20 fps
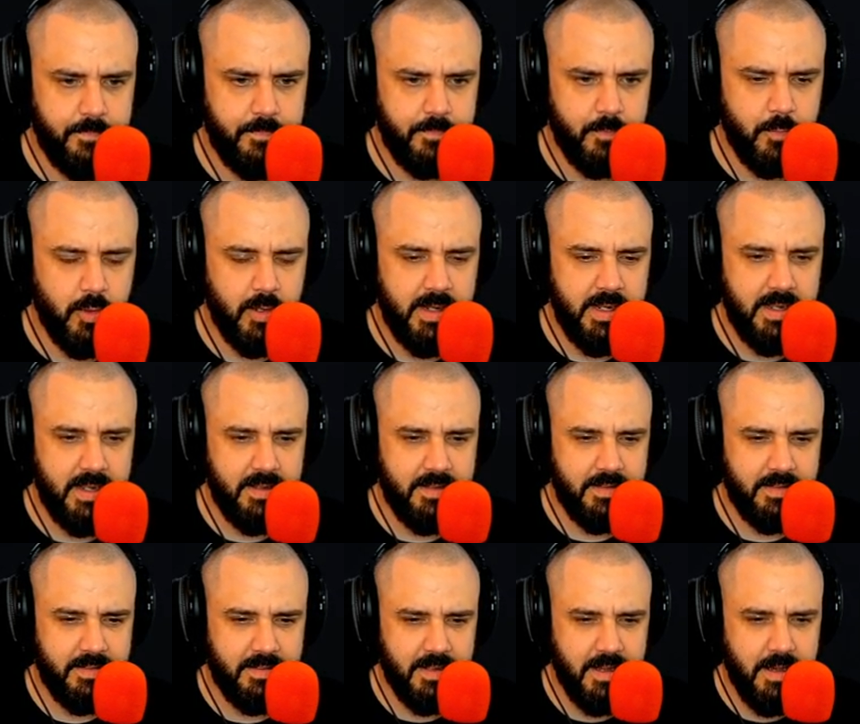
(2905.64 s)
Well, he is
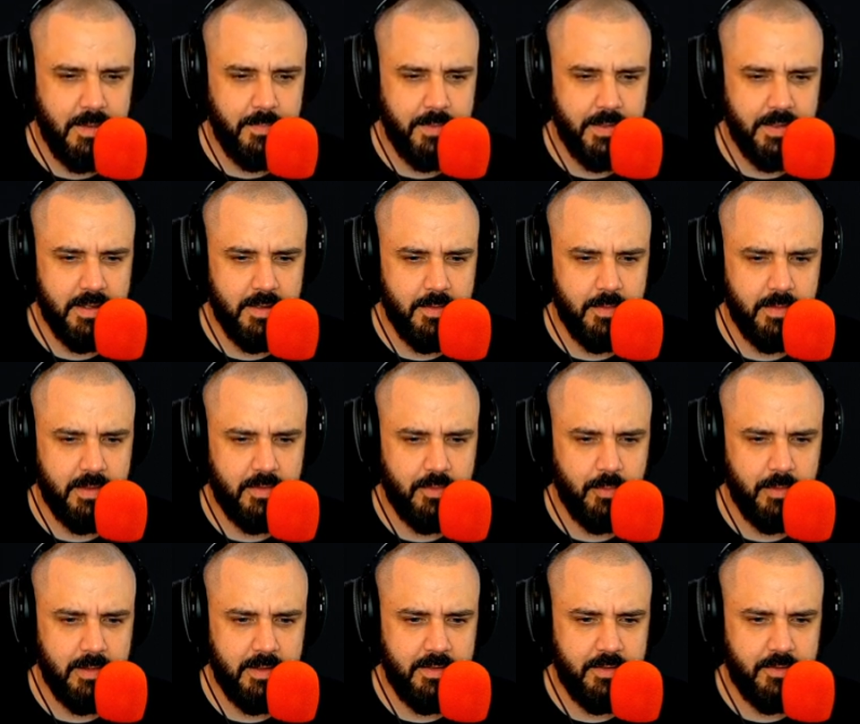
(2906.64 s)
stopping though. That's
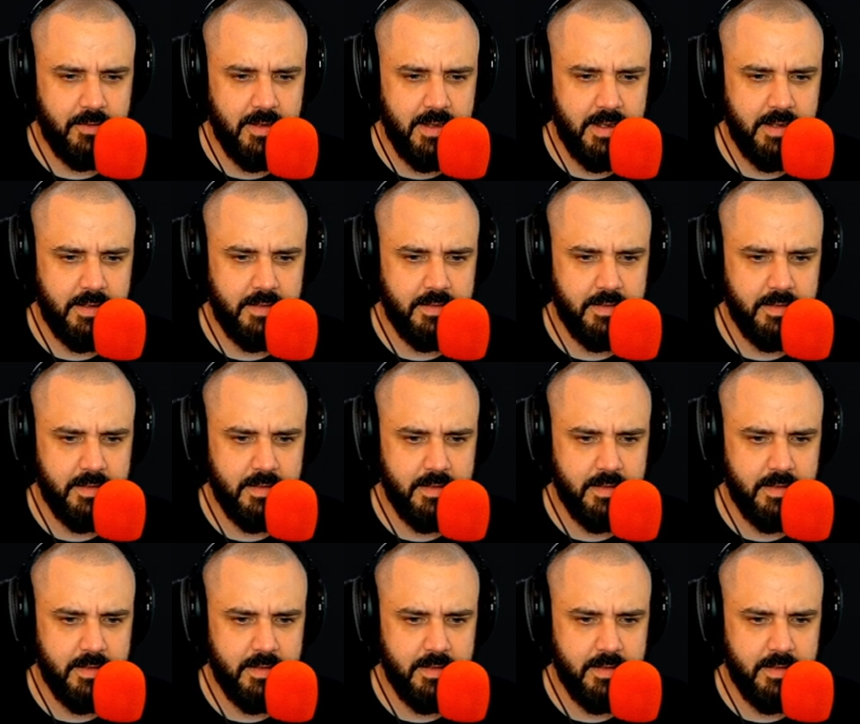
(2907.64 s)
really strange.